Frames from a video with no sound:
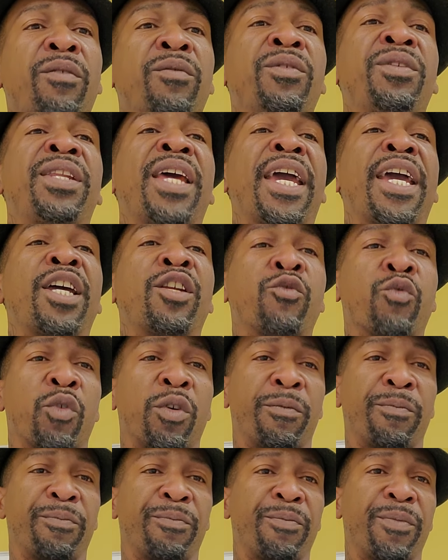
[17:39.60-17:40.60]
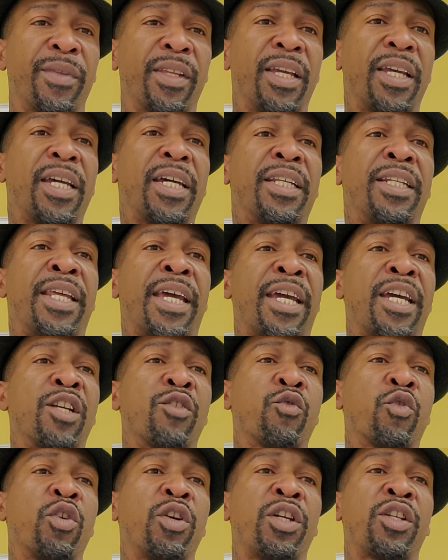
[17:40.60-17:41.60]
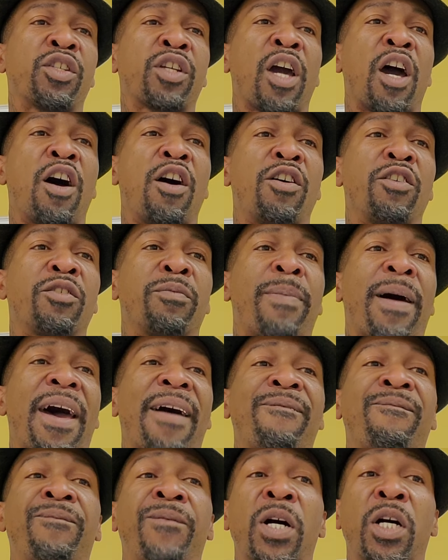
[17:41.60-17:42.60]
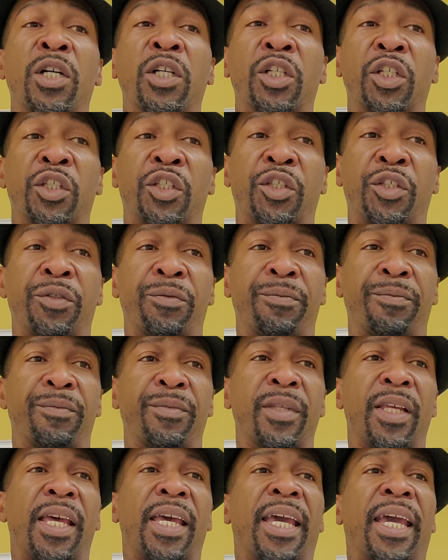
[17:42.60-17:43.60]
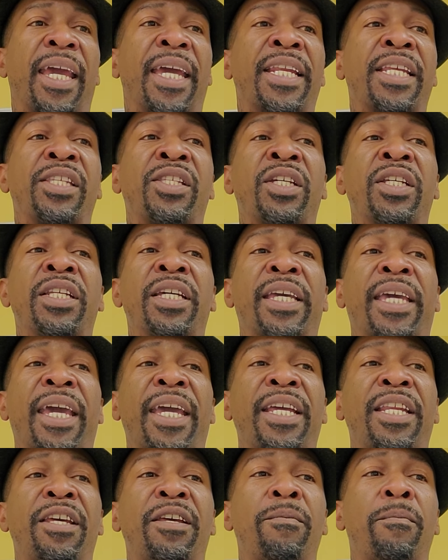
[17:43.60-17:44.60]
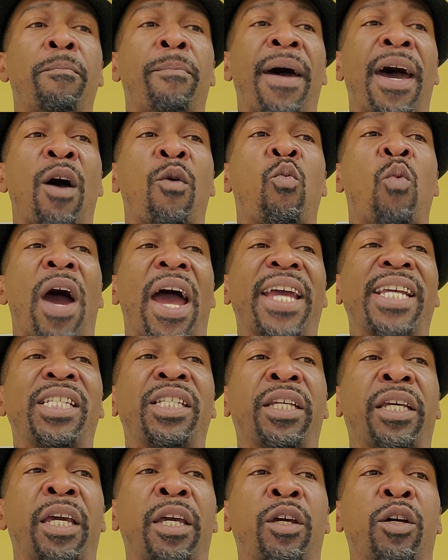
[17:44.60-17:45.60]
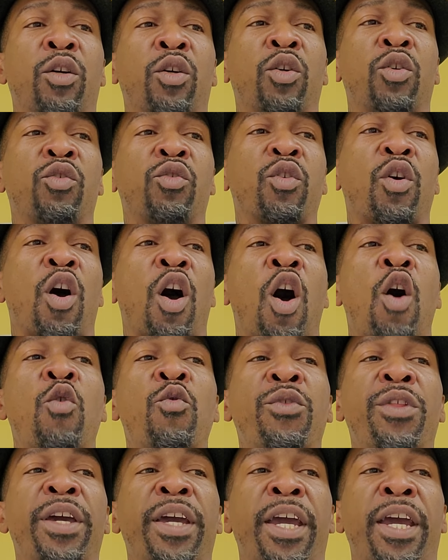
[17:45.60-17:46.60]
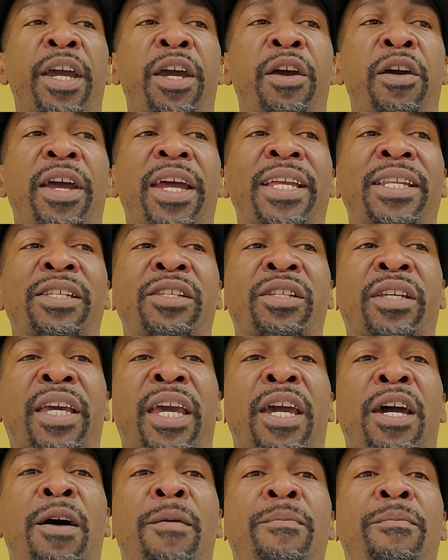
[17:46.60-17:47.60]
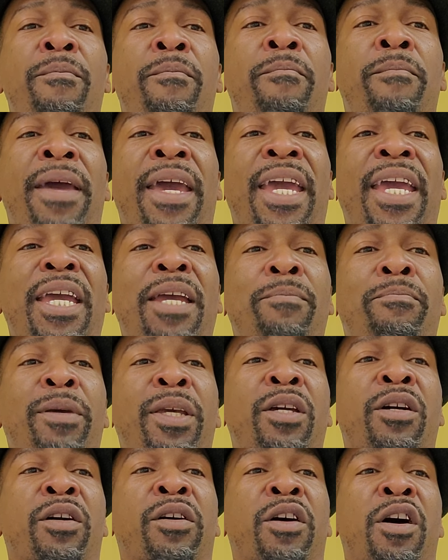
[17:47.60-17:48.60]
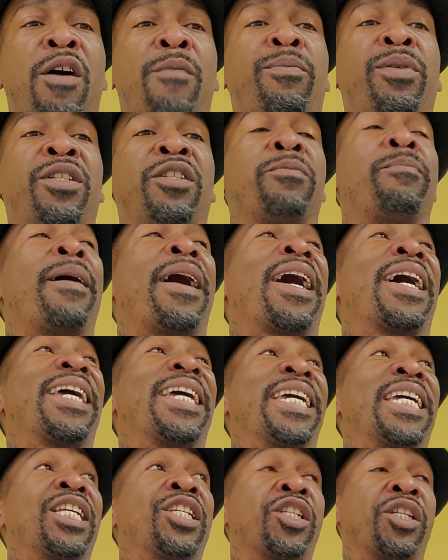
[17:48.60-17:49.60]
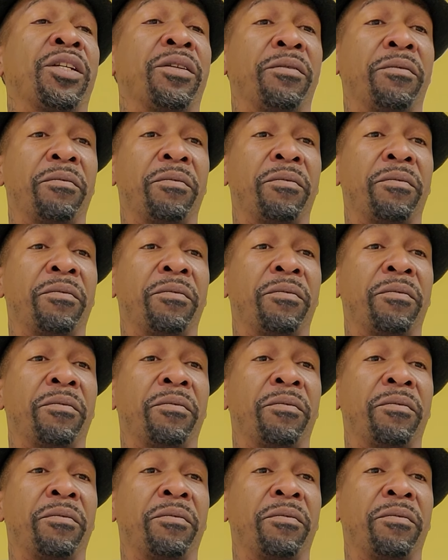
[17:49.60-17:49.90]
Dandruff. Dandruff is caused by fungus and is indicated by white scales on the hair, and the scalp may be accomplished by itching.